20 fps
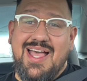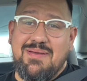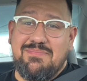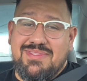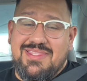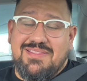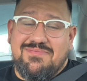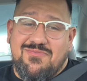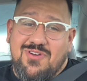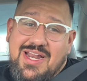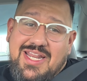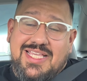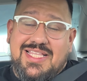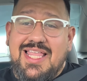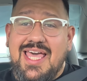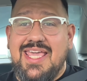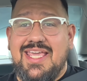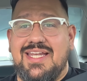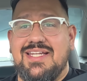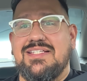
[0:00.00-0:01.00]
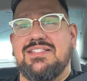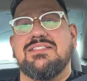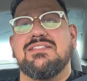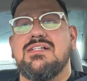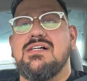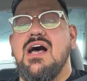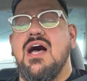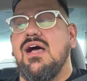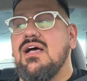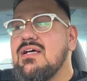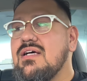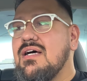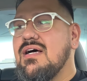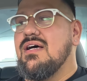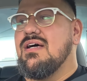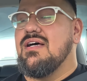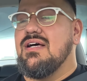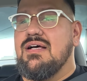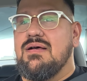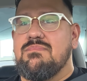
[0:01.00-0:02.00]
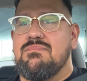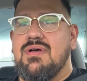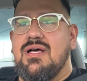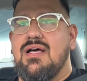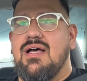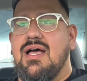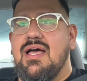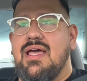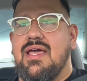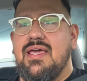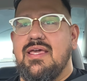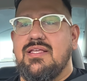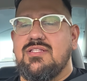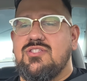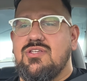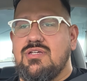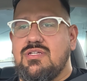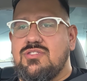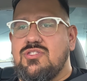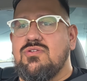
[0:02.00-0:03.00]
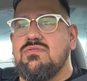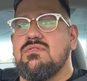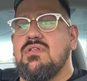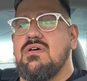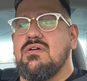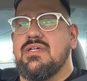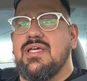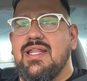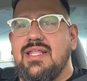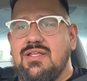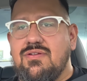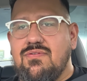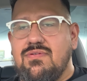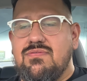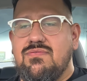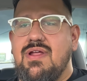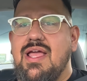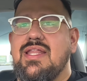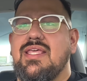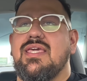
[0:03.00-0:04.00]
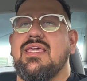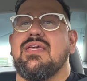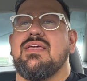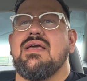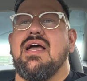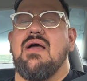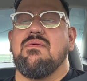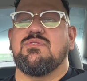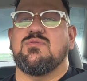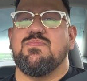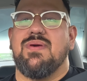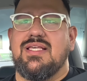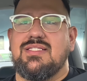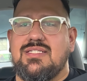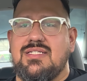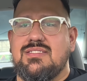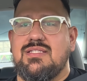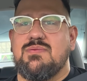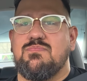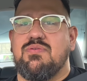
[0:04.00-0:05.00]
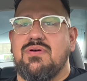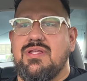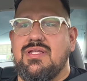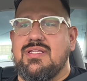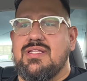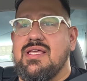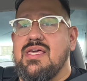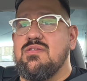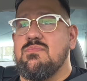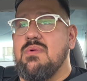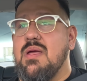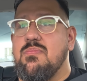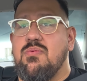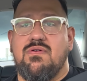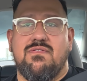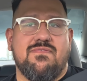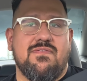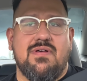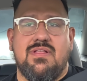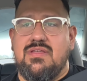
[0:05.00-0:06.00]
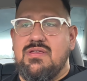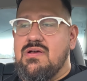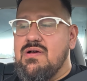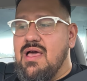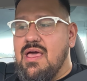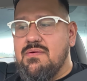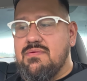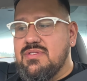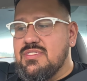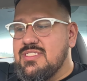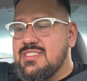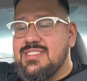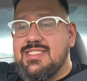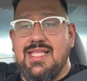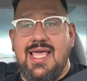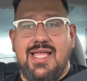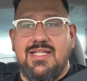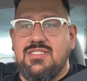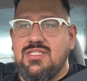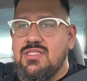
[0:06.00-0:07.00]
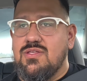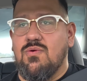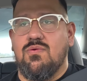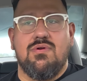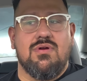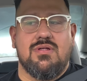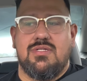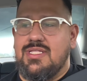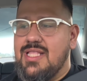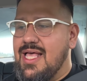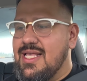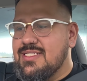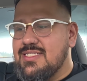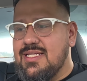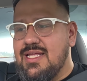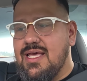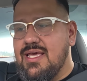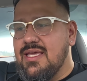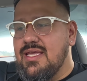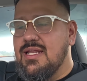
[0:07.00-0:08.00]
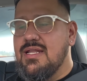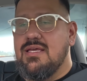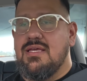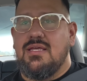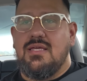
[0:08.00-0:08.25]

I'm running late. I took too long getting ready. I was basically putting together my portfolio. I was dead to the world last night.